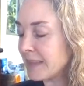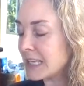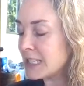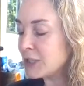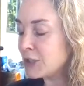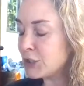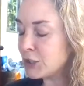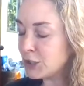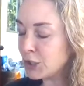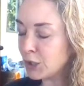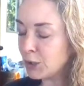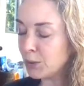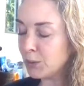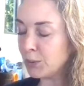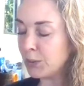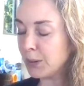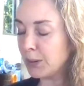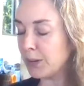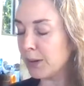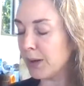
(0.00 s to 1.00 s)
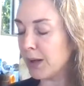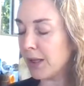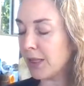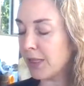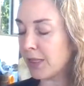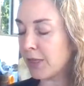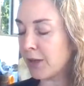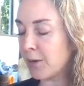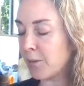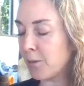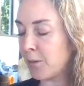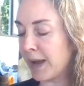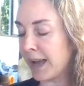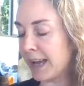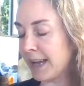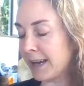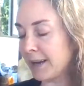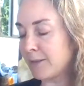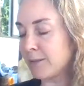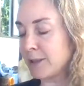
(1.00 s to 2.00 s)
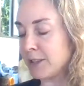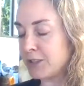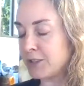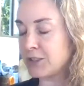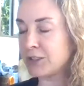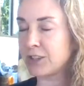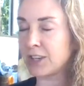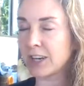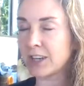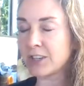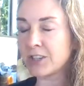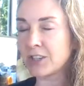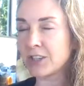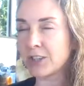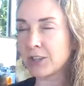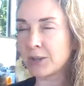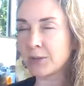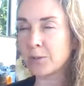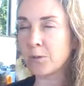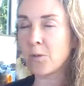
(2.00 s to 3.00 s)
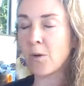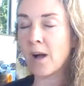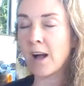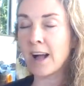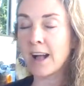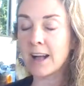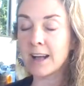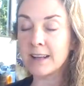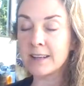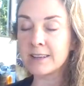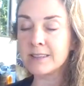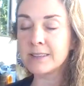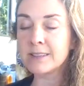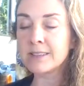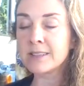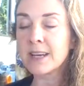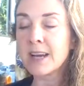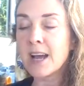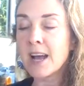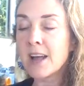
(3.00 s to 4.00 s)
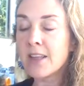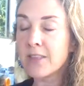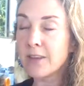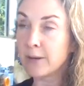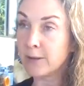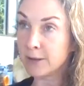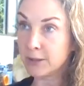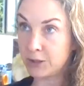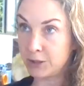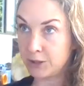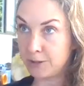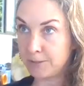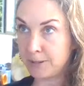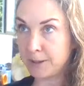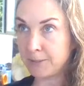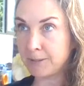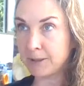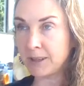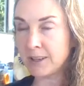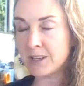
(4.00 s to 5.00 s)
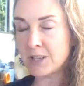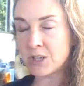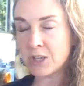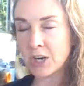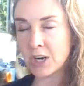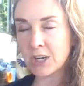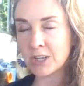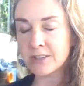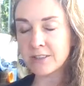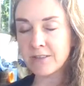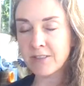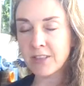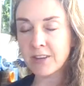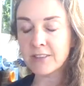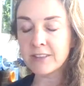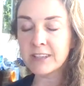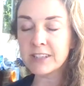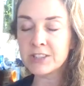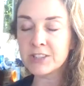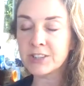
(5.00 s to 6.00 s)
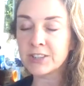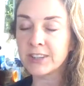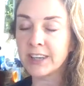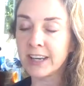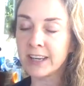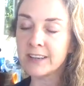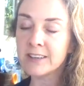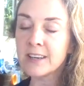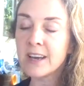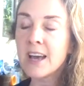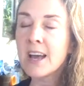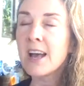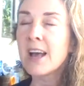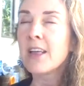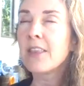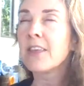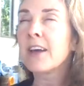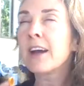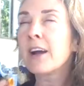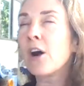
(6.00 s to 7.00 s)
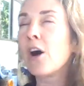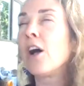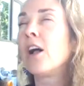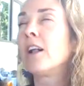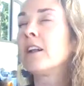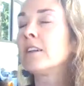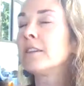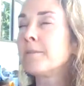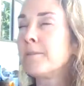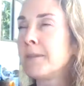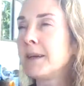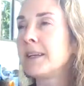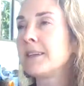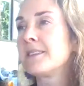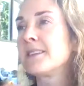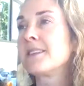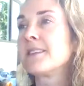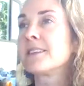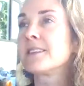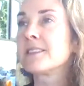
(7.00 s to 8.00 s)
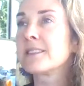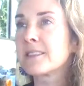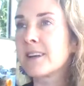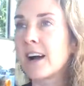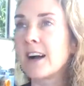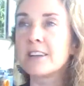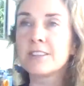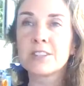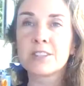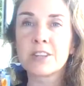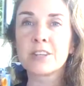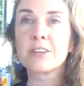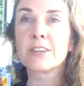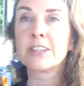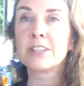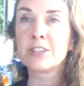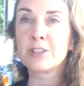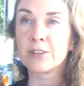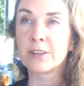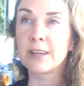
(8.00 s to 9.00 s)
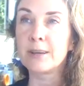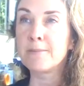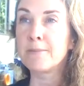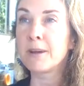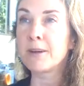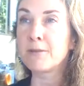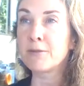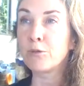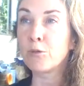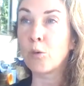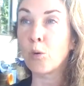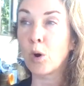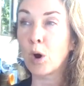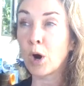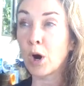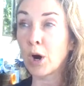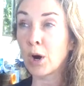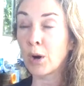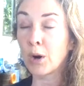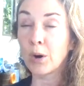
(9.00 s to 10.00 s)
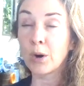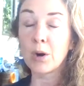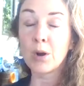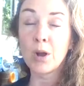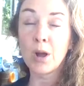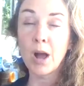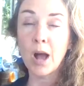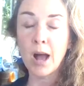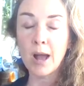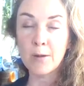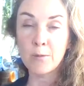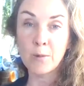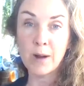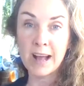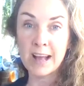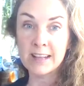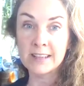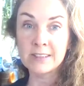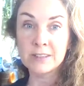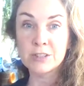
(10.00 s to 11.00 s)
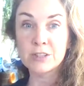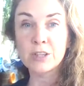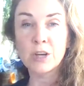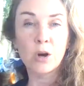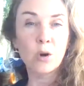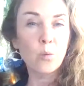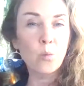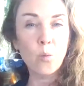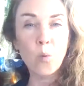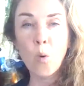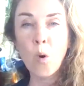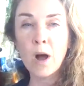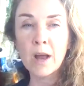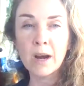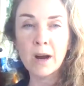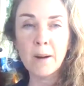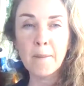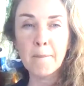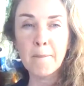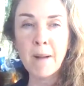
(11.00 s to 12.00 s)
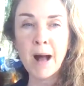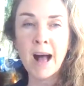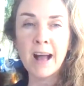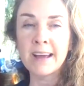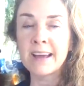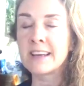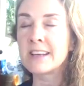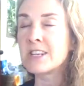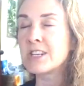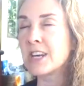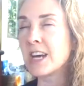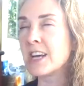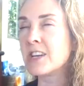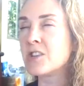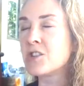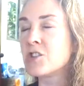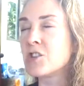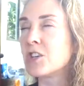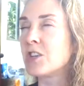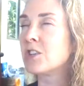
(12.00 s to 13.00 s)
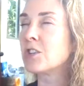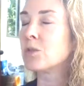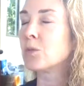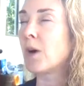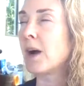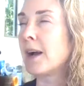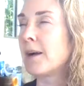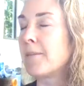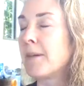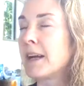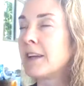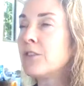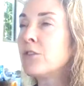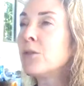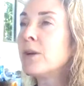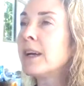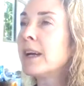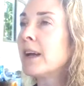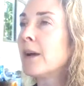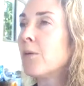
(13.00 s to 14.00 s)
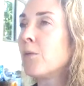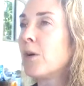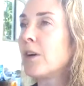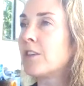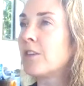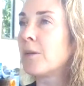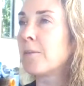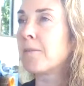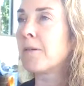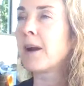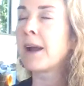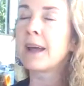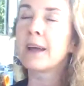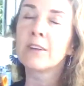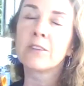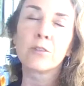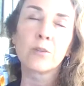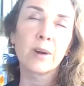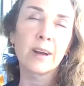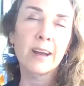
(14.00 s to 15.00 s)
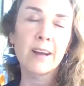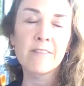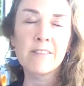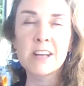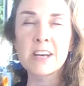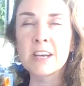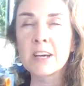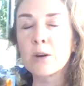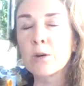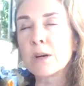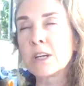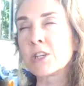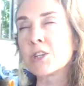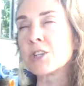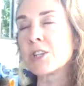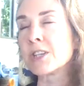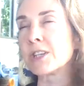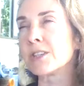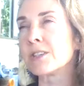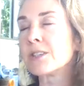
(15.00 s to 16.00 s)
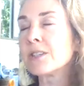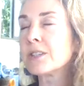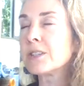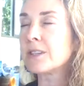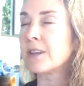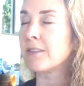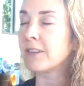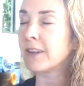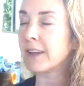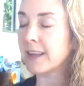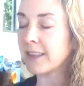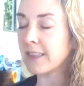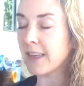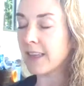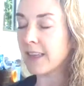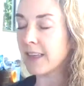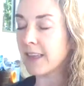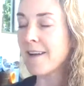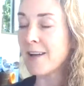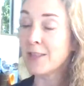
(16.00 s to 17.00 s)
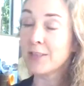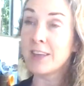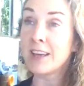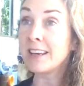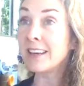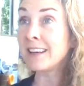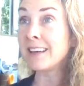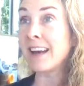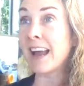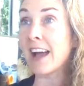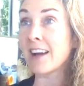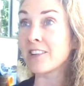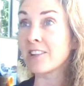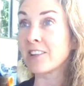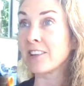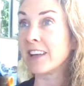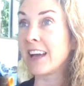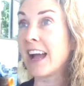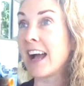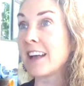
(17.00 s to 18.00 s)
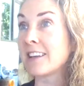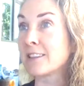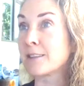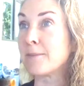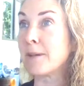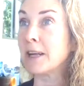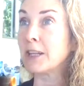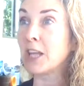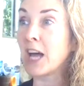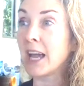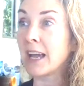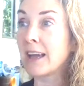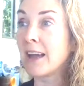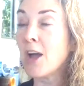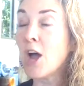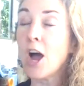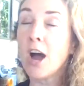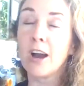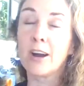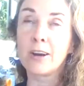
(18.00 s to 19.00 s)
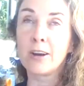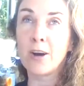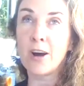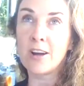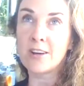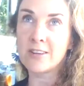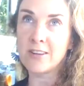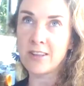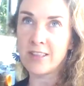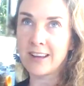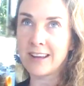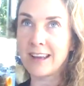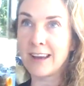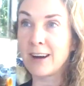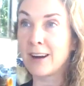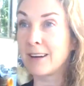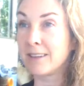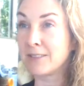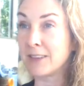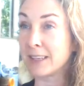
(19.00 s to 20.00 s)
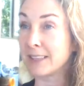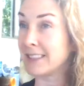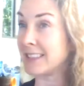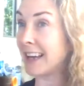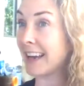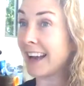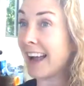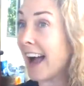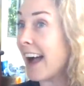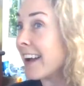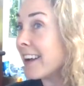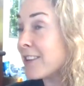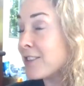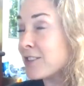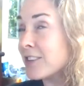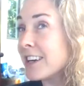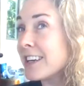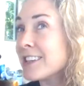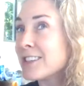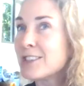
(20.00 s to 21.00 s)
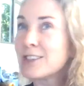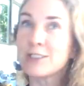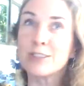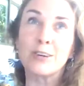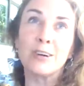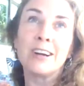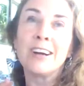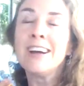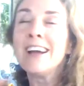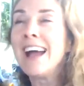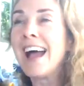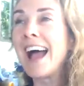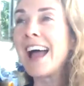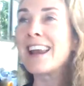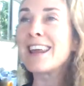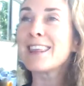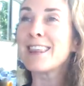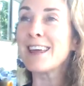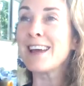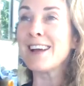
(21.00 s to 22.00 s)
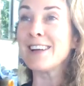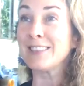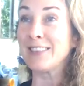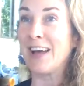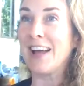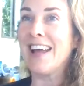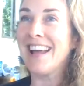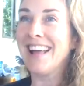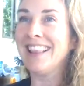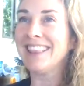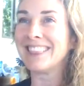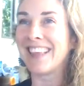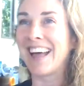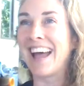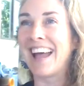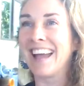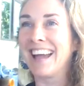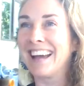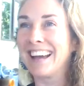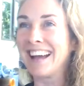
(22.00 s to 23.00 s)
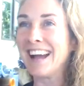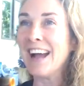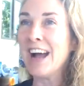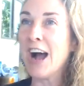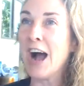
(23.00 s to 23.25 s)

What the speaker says: So the way it was structured was there were two people in charge of the retreat. They called me to discuss the retreat before I went. So what are my intentions? Why am I doing it? What to bring? Do I have any questions? Stuff like that. They didn't actually ask me, like, are you under the care of a psychiatrist or anything like,